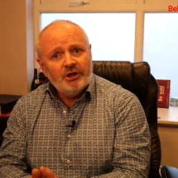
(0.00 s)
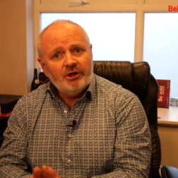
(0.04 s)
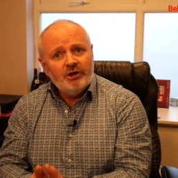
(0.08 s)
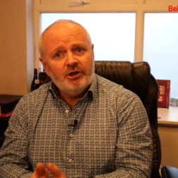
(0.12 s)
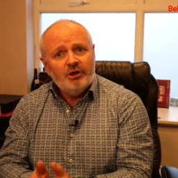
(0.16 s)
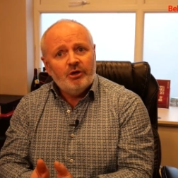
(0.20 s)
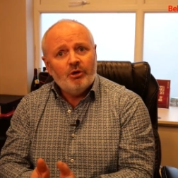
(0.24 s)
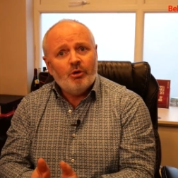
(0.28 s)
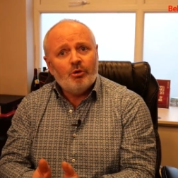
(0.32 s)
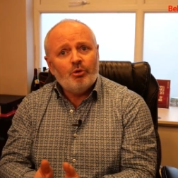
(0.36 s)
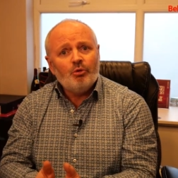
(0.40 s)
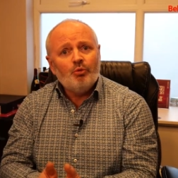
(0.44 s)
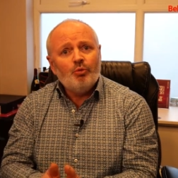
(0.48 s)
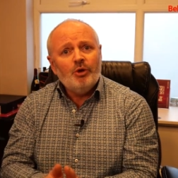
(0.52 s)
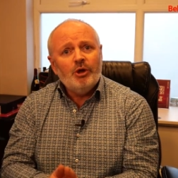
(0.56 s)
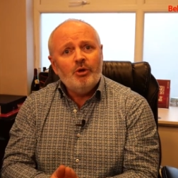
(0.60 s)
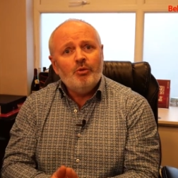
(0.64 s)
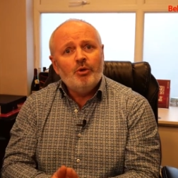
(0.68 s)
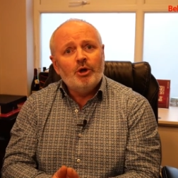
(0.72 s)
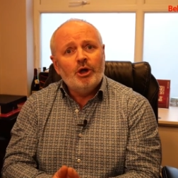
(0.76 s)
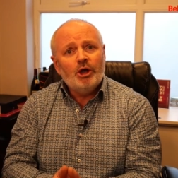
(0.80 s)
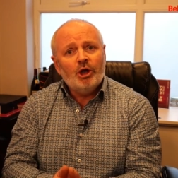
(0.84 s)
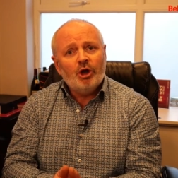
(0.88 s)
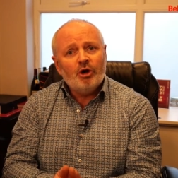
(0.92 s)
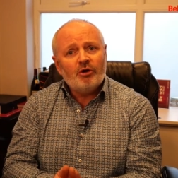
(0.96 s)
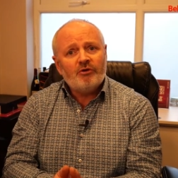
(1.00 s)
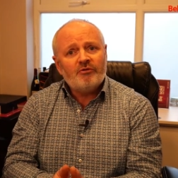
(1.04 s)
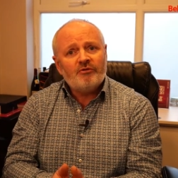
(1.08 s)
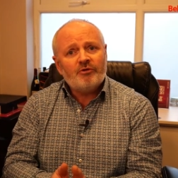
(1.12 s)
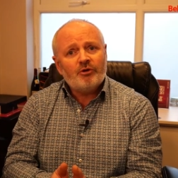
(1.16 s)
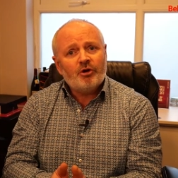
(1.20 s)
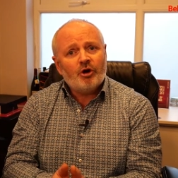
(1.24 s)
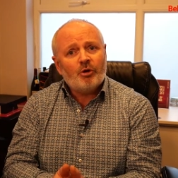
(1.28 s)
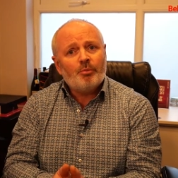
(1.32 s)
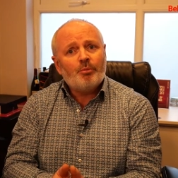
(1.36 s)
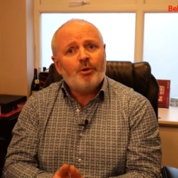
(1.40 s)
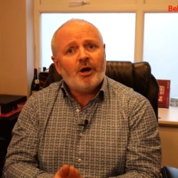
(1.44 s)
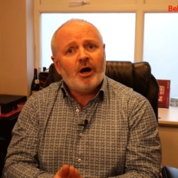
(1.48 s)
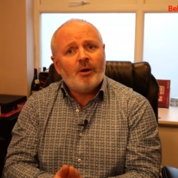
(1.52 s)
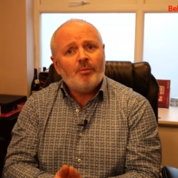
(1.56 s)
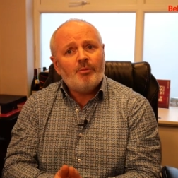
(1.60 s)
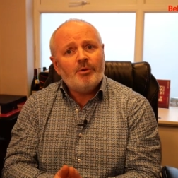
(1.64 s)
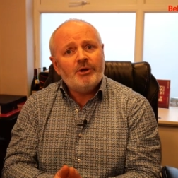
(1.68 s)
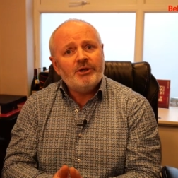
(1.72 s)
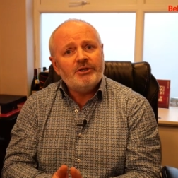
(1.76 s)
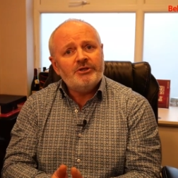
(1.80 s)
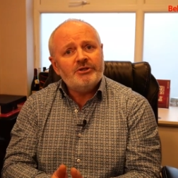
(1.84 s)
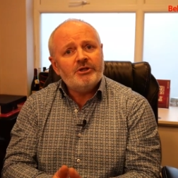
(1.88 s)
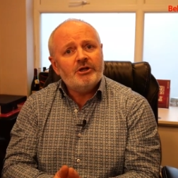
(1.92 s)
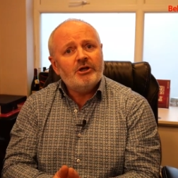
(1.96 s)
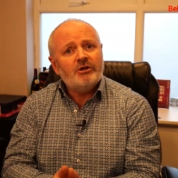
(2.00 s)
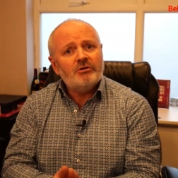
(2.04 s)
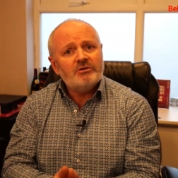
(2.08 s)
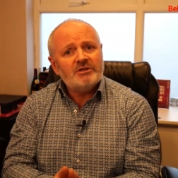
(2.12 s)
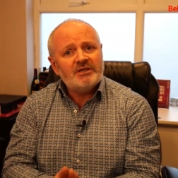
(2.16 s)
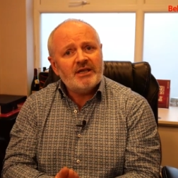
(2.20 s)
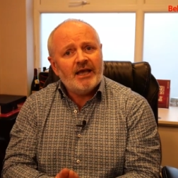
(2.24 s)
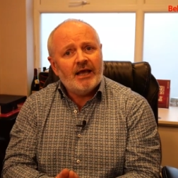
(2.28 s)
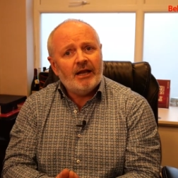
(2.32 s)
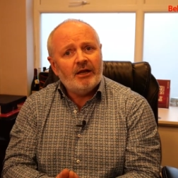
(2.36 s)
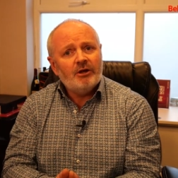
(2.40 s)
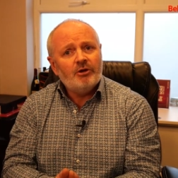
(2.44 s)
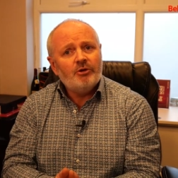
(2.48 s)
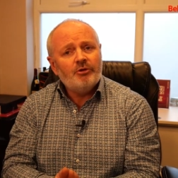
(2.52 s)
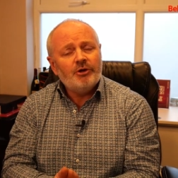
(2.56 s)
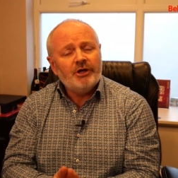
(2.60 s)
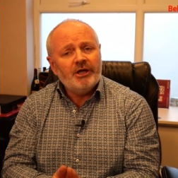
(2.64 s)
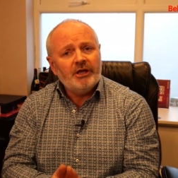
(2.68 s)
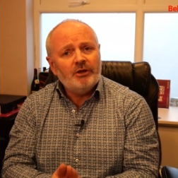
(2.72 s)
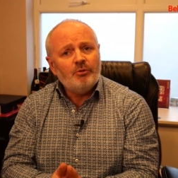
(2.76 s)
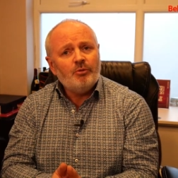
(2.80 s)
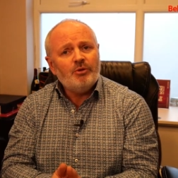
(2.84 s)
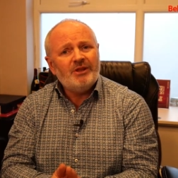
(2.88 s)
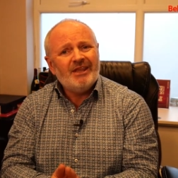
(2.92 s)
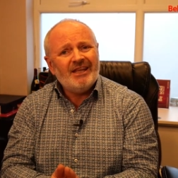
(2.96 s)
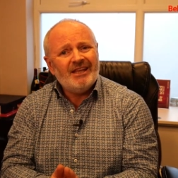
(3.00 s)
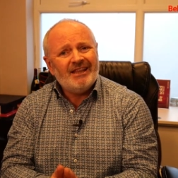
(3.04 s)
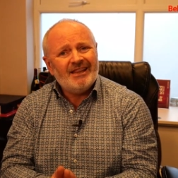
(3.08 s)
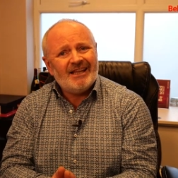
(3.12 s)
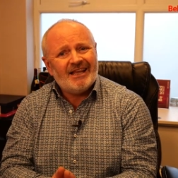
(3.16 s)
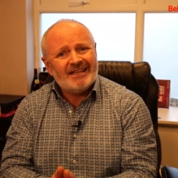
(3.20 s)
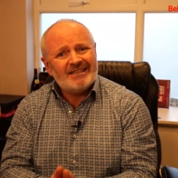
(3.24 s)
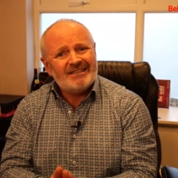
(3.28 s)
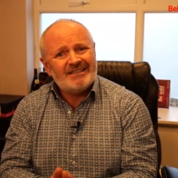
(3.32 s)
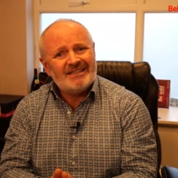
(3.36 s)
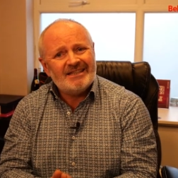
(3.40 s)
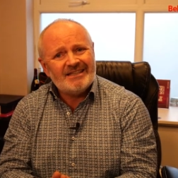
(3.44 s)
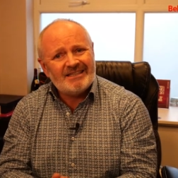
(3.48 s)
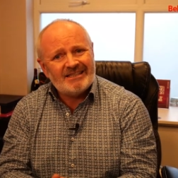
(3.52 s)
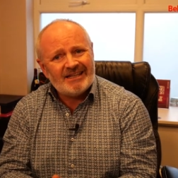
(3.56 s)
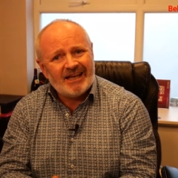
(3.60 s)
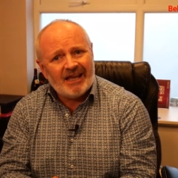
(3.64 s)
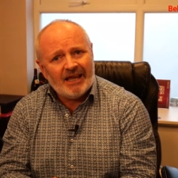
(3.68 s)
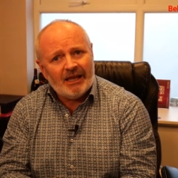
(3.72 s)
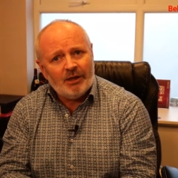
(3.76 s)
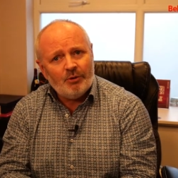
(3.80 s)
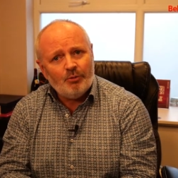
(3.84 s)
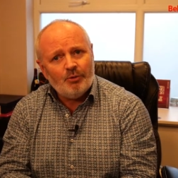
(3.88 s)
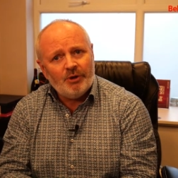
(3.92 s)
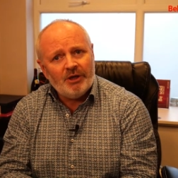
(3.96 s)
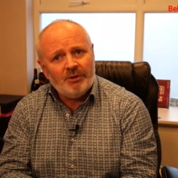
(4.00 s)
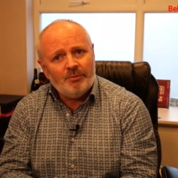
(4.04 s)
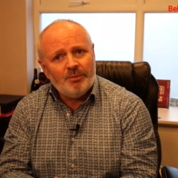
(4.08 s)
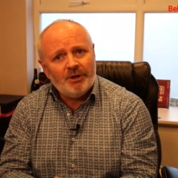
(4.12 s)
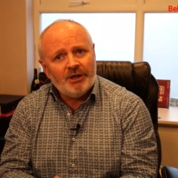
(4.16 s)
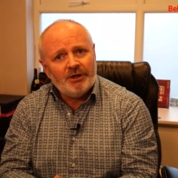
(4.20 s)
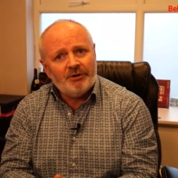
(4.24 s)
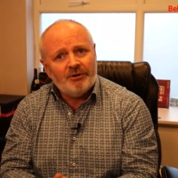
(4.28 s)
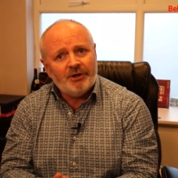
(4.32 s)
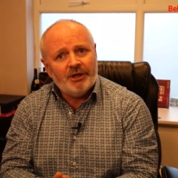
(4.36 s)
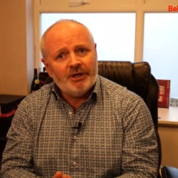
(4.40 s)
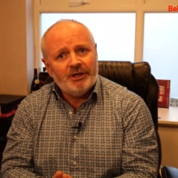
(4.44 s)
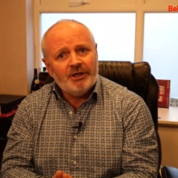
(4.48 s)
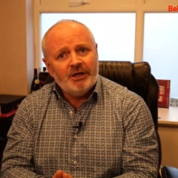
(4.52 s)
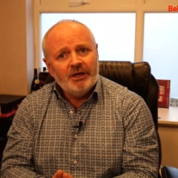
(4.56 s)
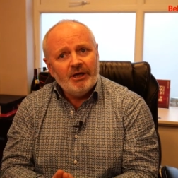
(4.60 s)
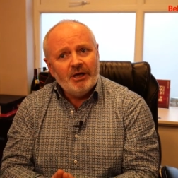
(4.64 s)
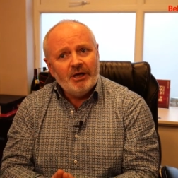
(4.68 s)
You know, and we would look for our properties to go sale agreed within that 6 to 8 week period,